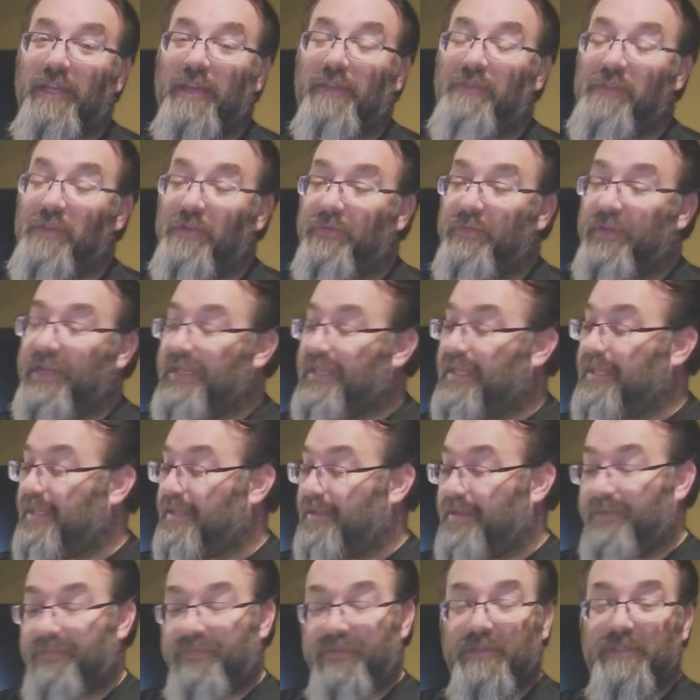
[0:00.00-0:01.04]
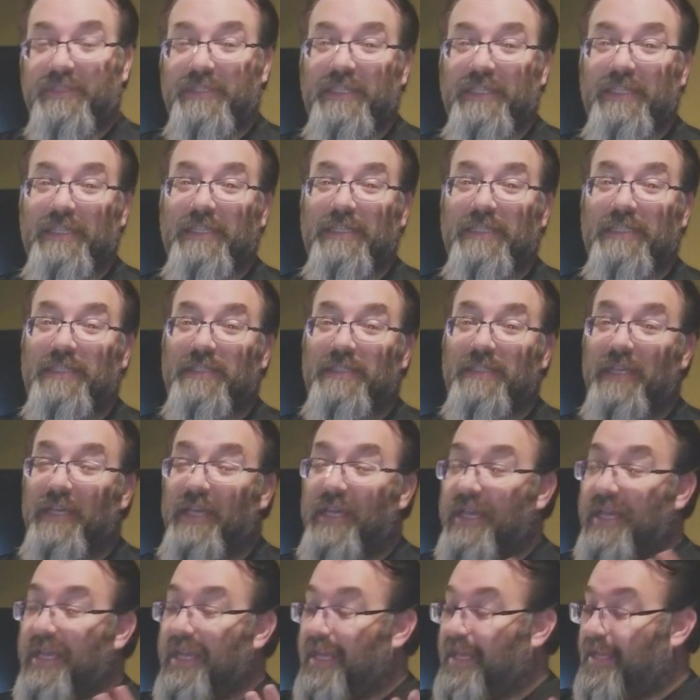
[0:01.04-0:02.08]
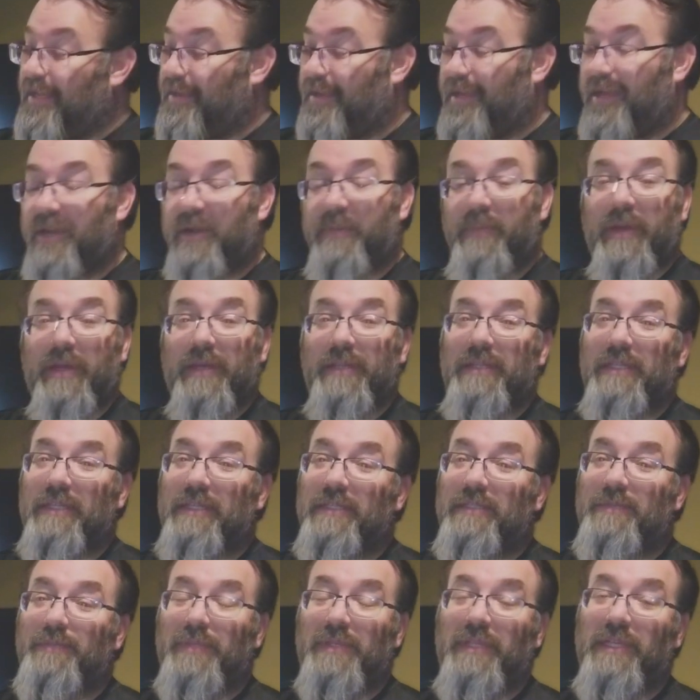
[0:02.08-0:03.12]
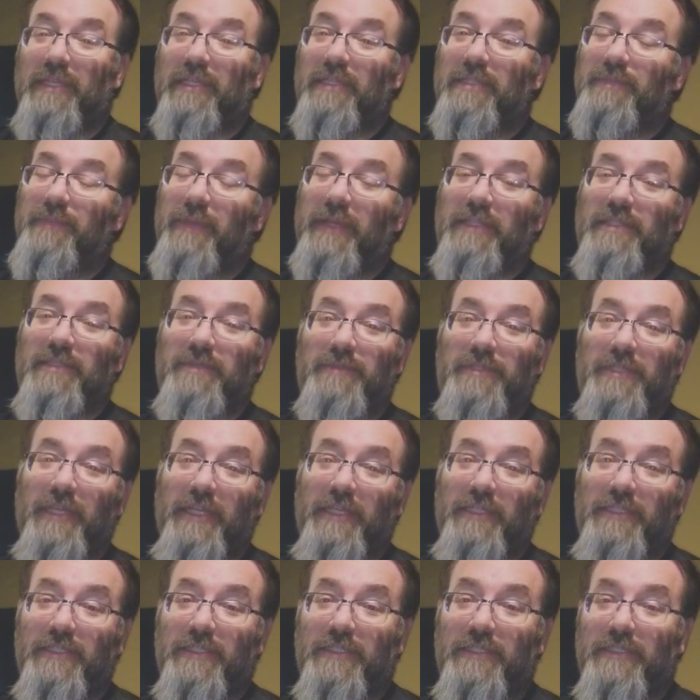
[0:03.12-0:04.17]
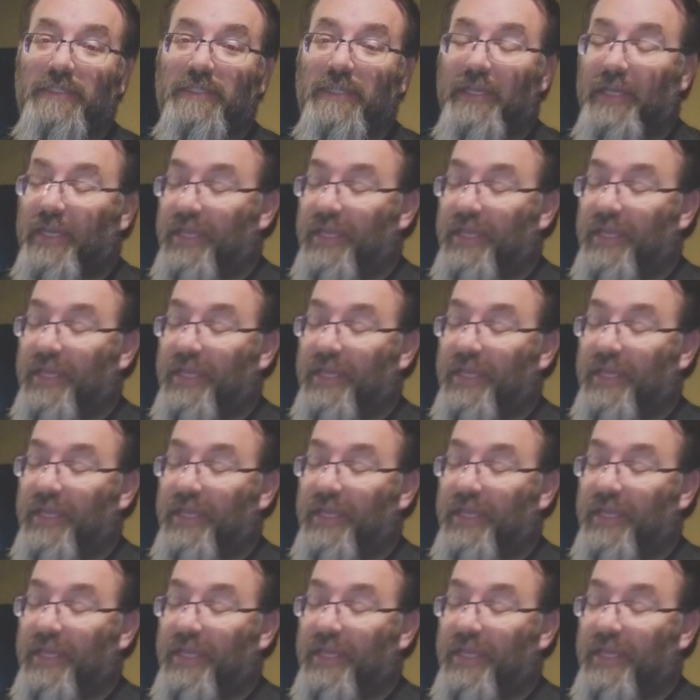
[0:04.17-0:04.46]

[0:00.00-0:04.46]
If you read or if you see this, you hear about this, please make some changes.